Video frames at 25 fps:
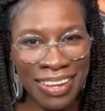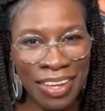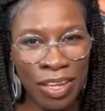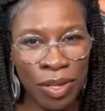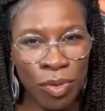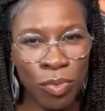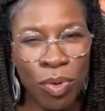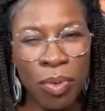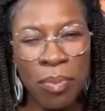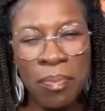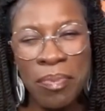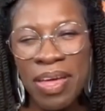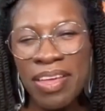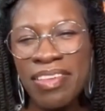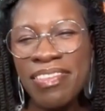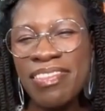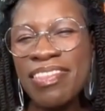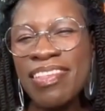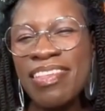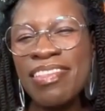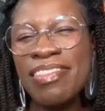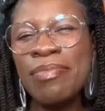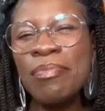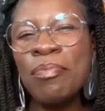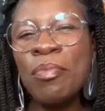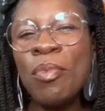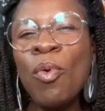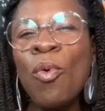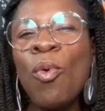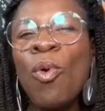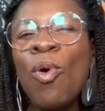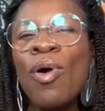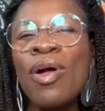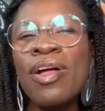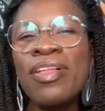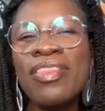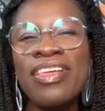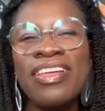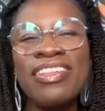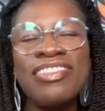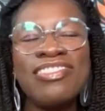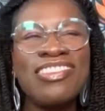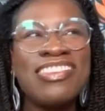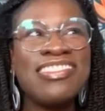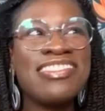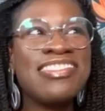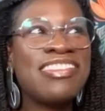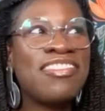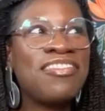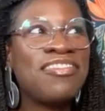What makes this more than
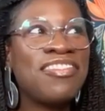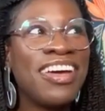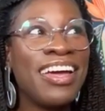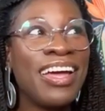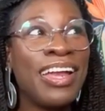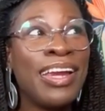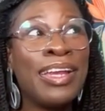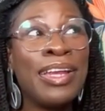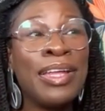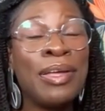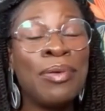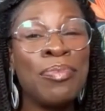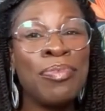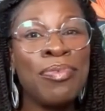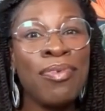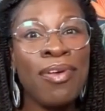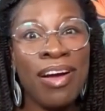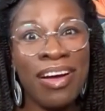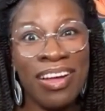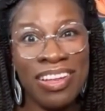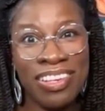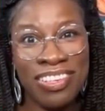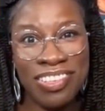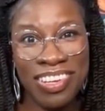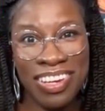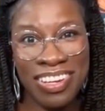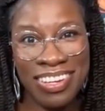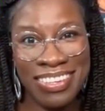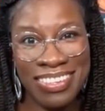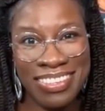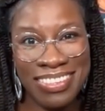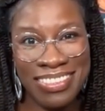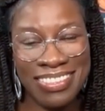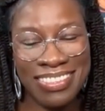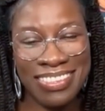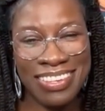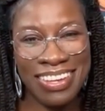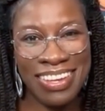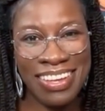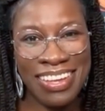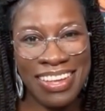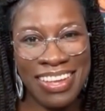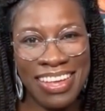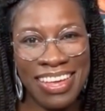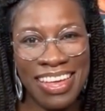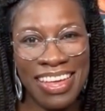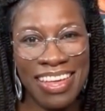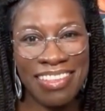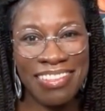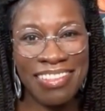just a vanity project
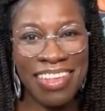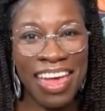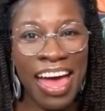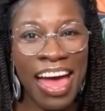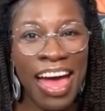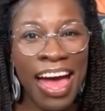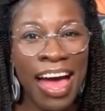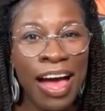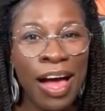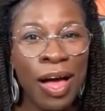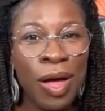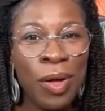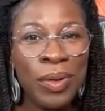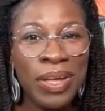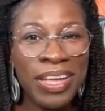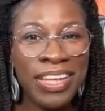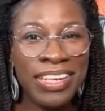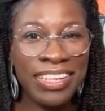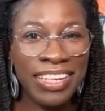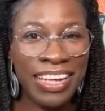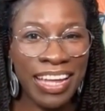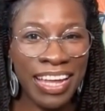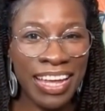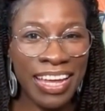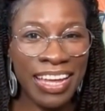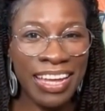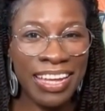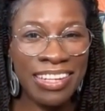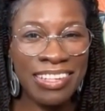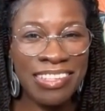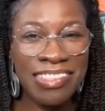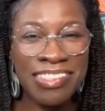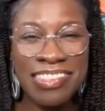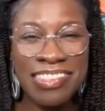is how it lands.